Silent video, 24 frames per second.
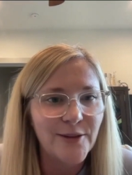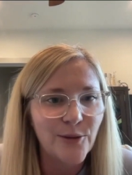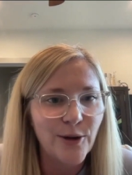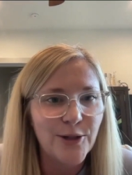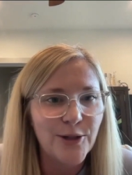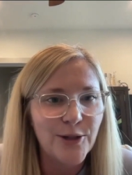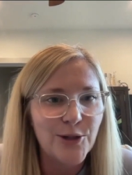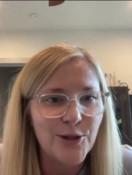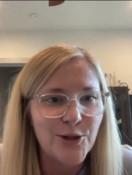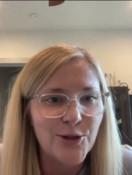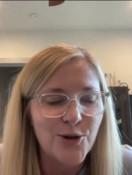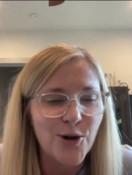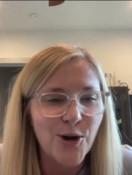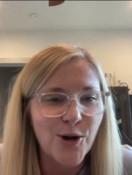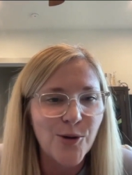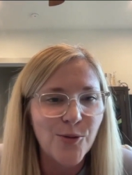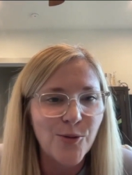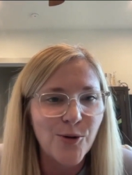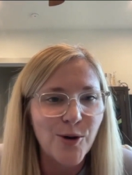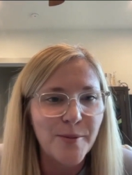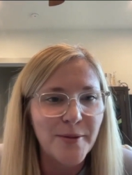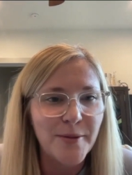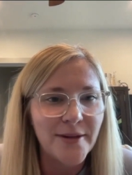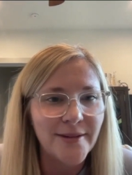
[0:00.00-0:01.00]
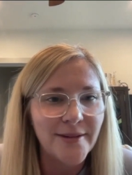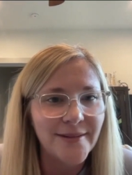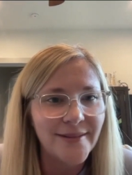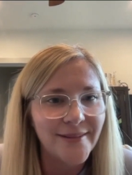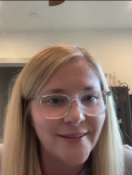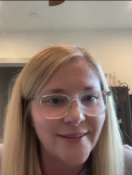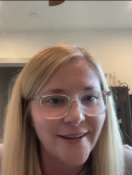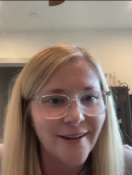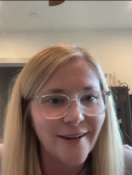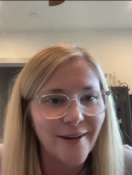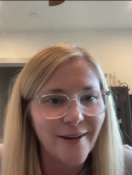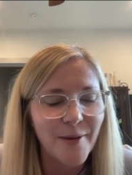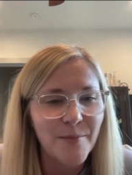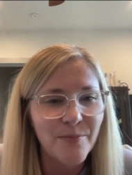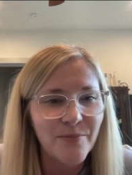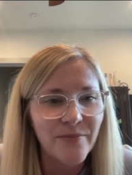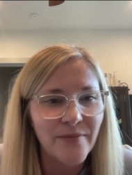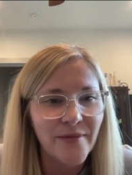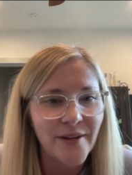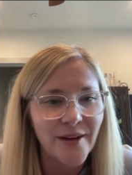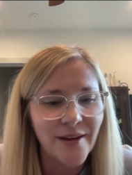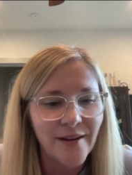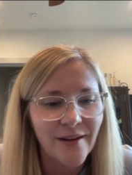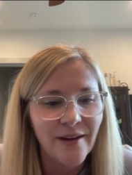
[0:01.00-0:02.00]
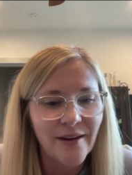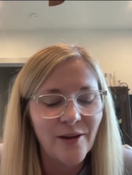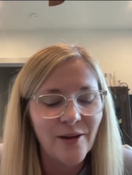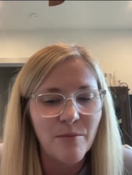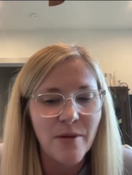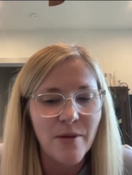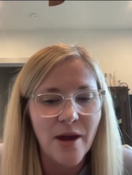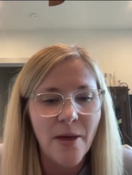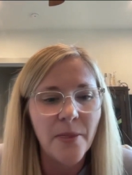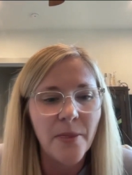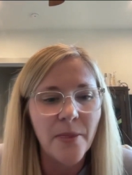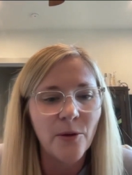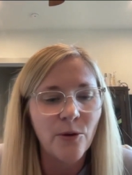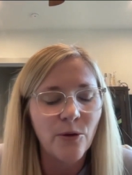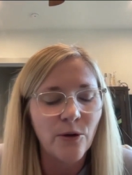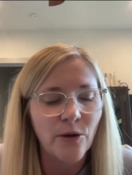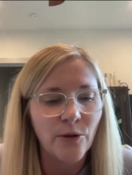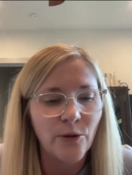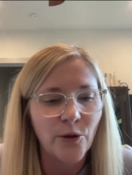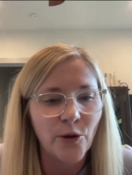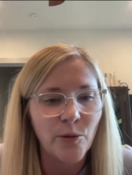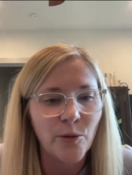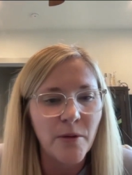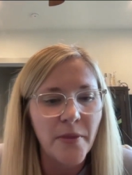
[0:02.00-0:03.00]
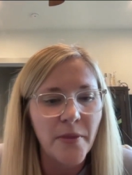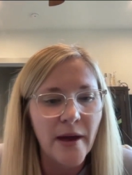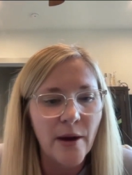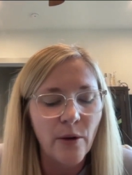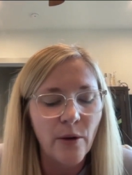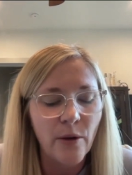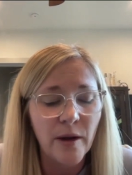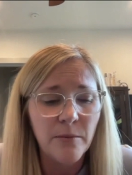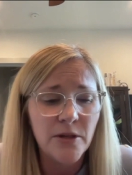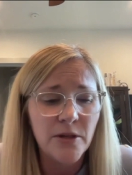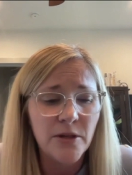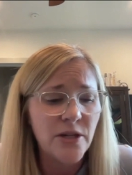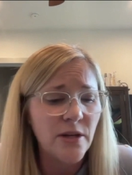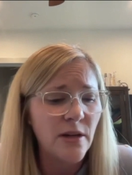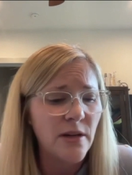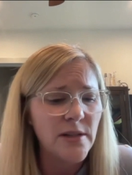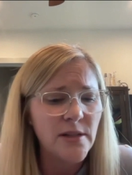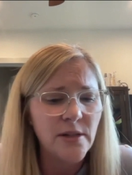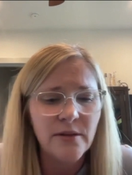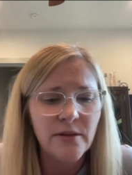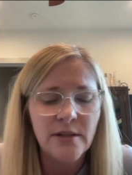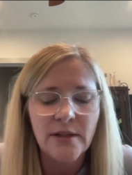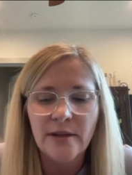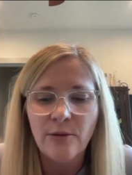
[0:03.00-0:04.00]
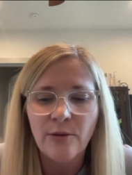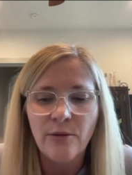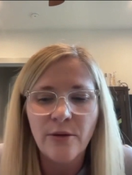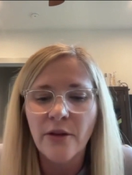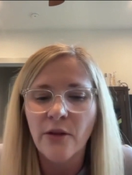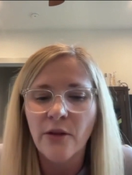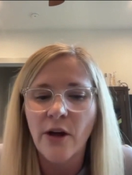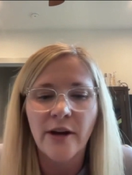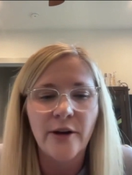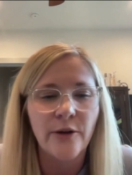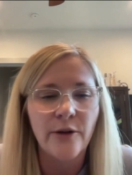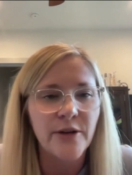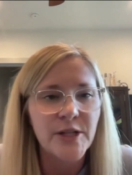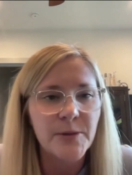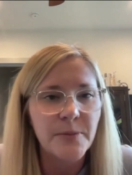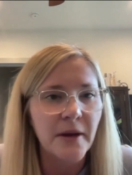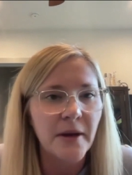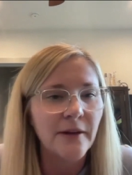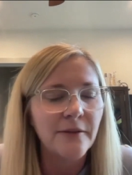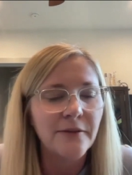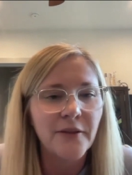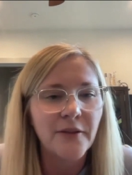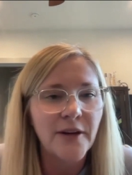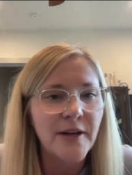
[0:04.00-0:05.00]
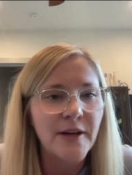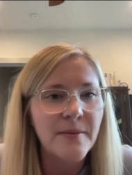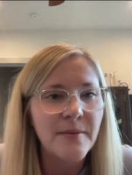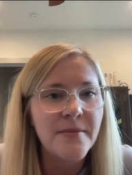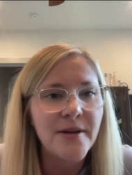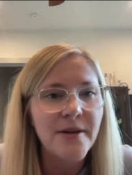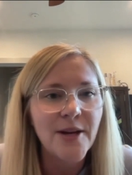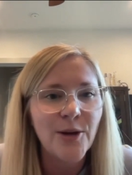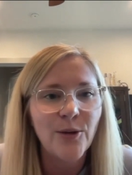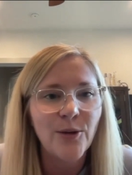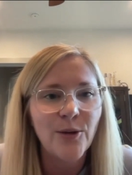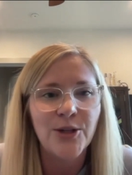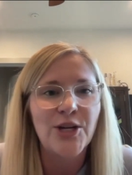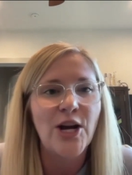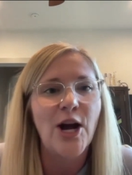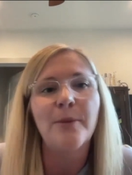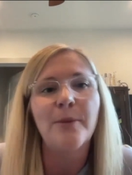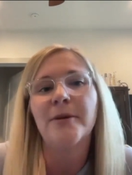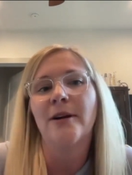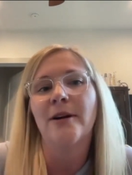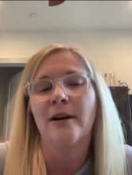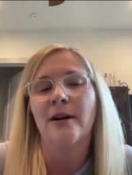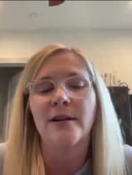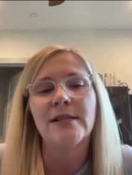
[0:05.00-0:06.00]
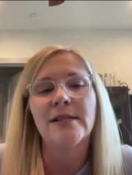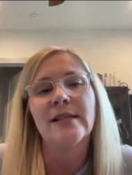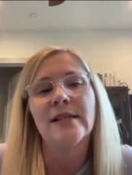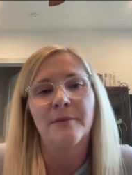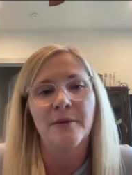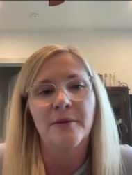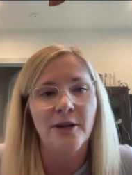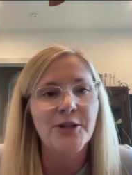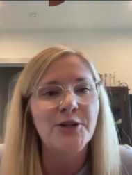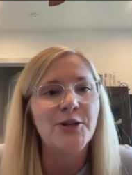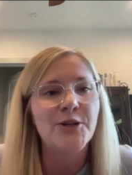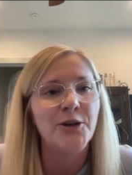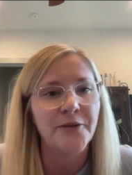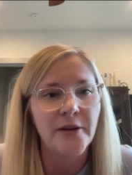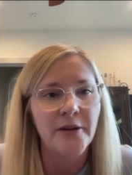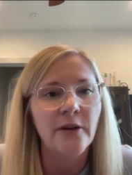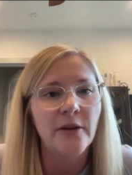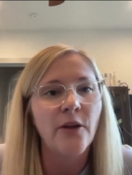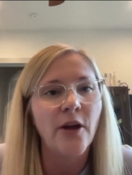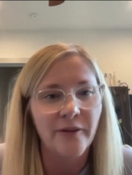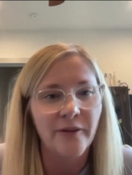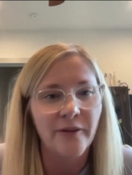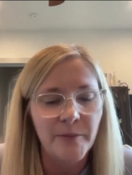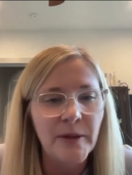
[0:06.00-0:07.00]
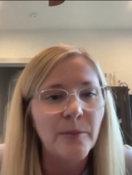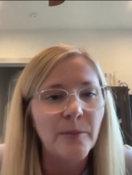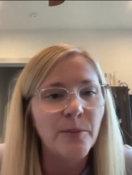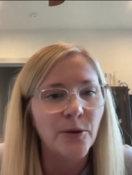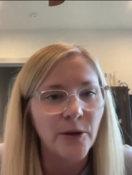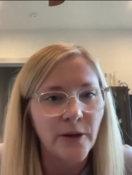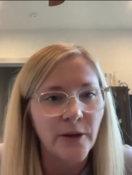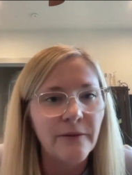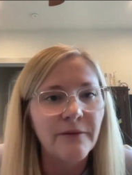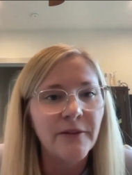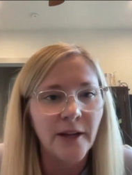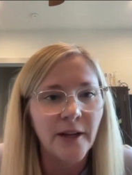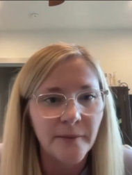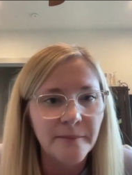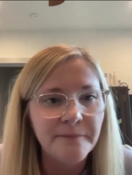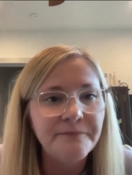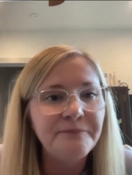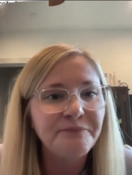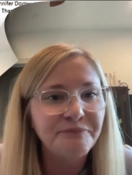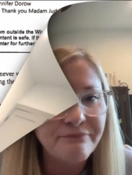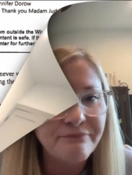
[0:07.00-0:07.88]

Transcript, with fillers: watch a strong woman um, command the courtroom in that way, but she also did it with a lot of respect for him, which I'll be honest, I'm not sure that a lot of people could have done.